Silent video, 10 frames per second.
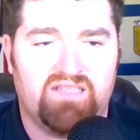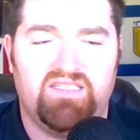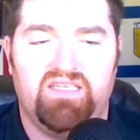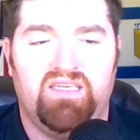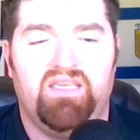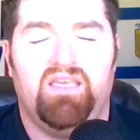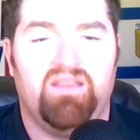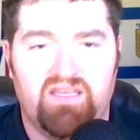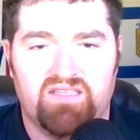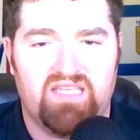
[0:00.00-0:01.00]

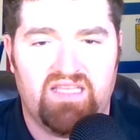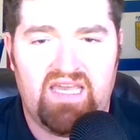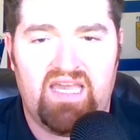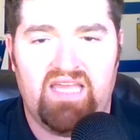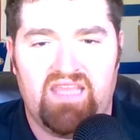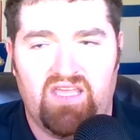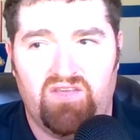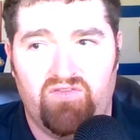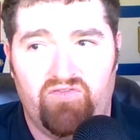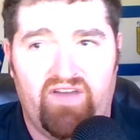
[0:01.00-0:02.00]
oxy and things like
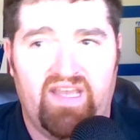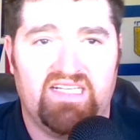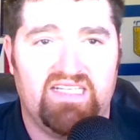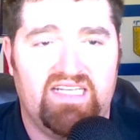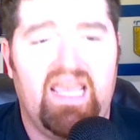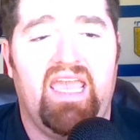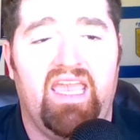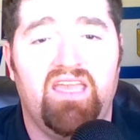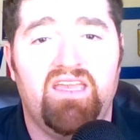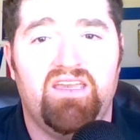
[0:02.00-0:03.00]
that you find
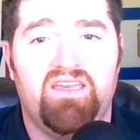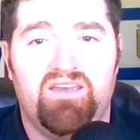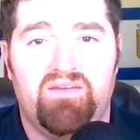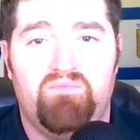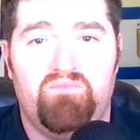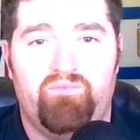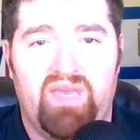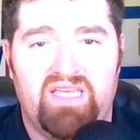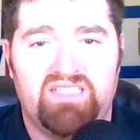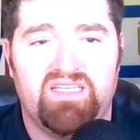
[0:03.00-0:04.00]
today.
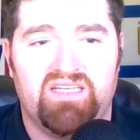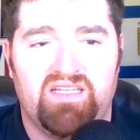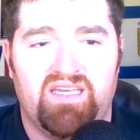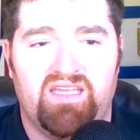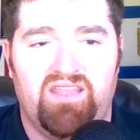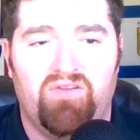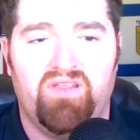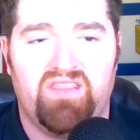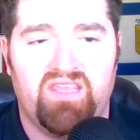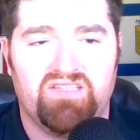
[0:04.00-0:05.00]
Basically,
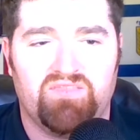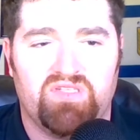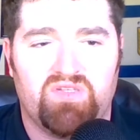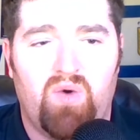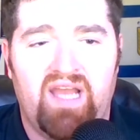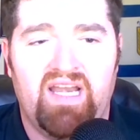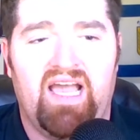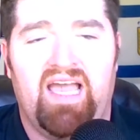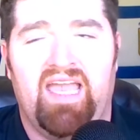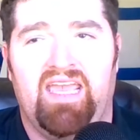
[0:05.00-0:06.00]
the only things was
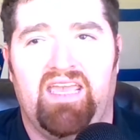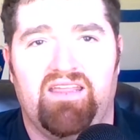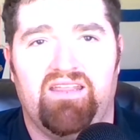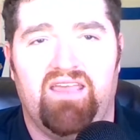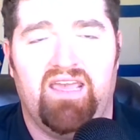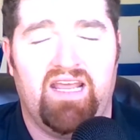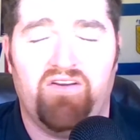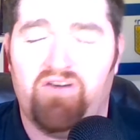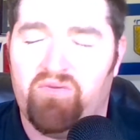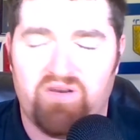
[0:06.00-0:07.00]
quinine,
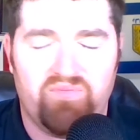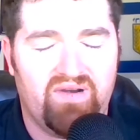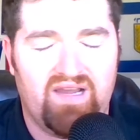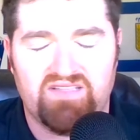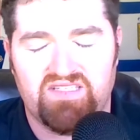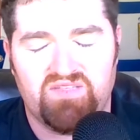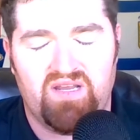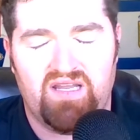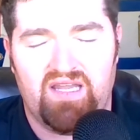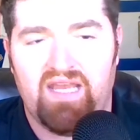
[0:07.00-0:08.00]
and I know I'm going to pronounce
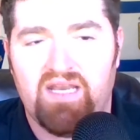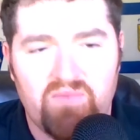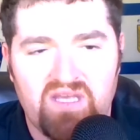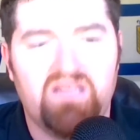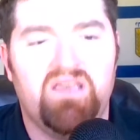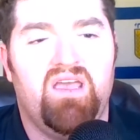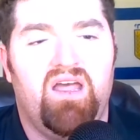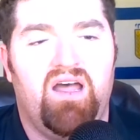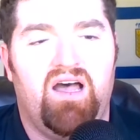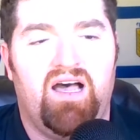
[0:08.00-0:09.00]
this wrong, Landamen,
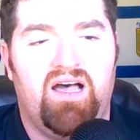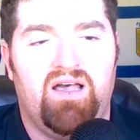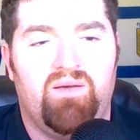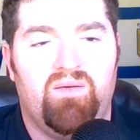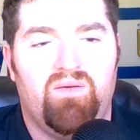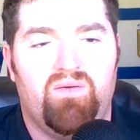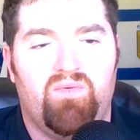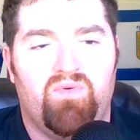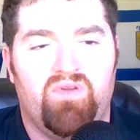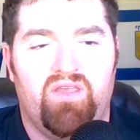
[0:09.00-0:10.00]

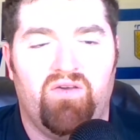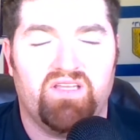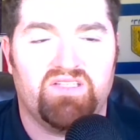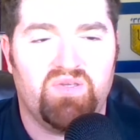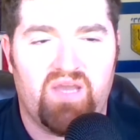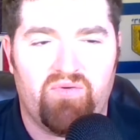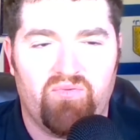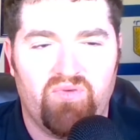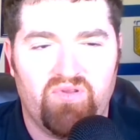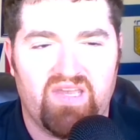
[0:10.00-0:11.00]
were the only two
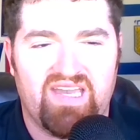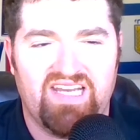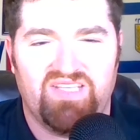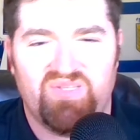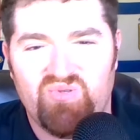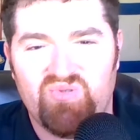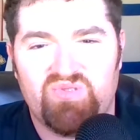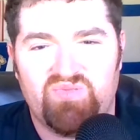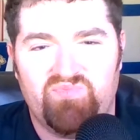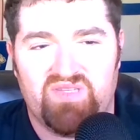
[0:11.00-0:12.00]
that were really kind of
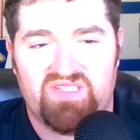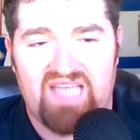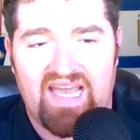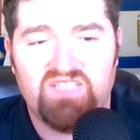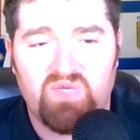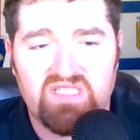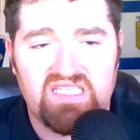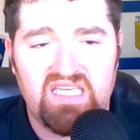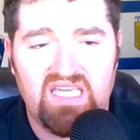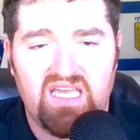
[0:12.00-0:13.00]
used besides
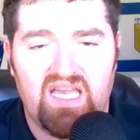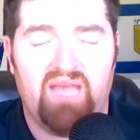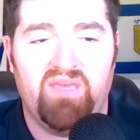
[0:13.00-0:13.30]
whiskey.